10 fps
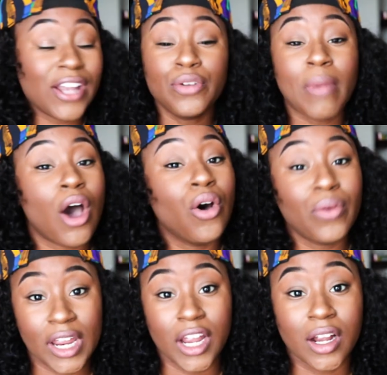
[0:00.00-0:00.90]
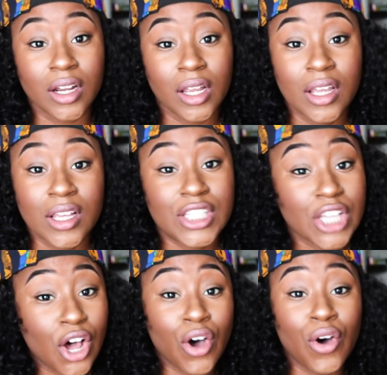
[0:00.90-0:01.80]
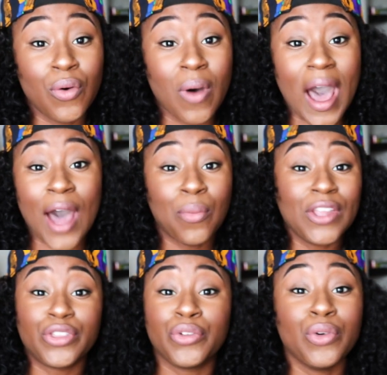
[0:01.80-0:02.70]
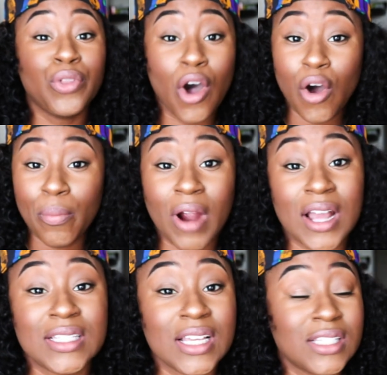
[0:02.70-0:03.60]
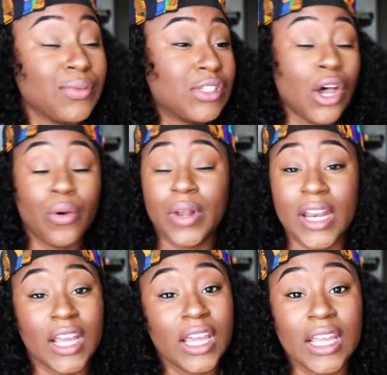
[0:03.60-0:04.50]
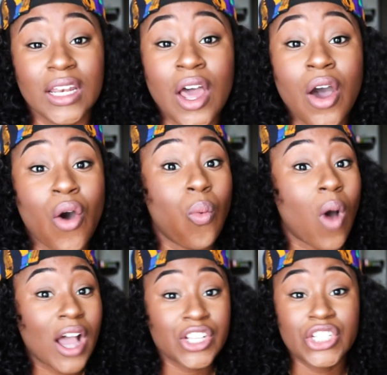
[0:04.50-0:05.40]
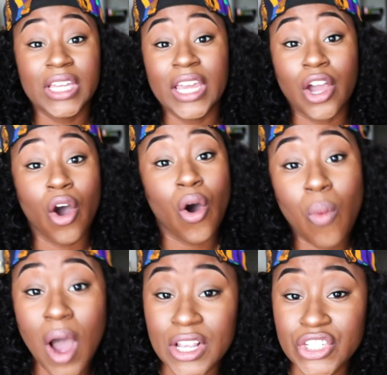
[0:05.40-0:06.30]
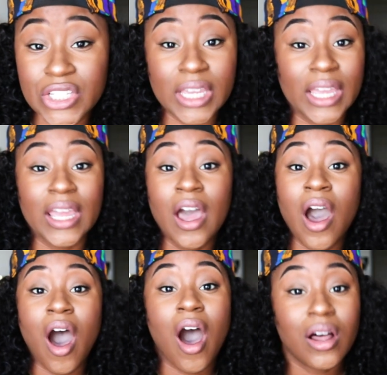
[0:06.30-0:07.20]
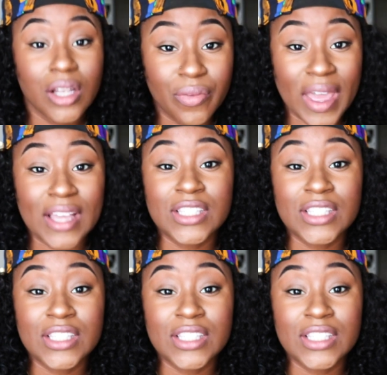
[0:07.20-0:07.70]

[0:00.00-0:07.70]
do my own hair. So I went through the whole process of sewing it in, washing it, cold washing it, all of that.